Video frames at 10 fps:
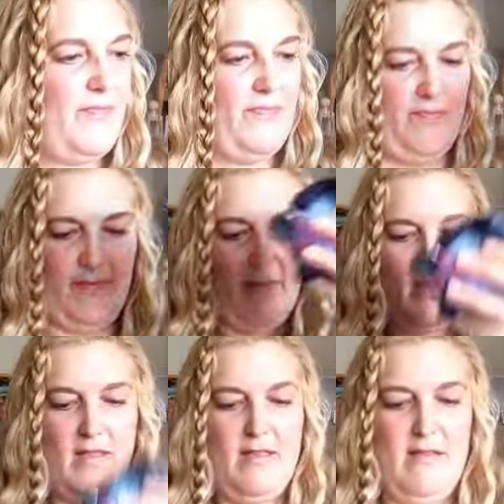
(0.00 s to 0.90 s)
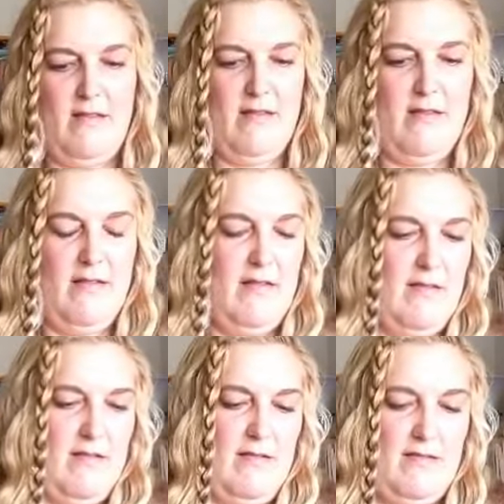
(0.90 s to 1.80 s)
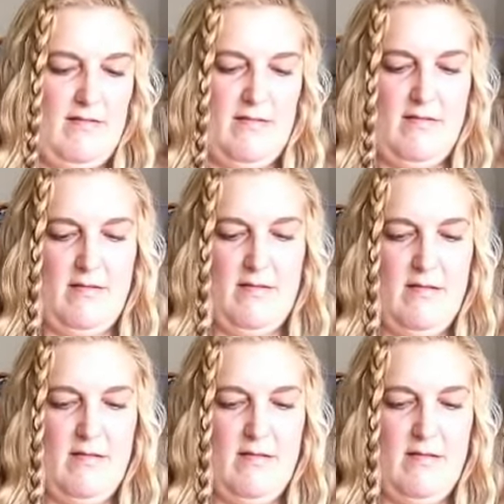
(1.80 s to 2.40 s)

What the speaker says: (silence)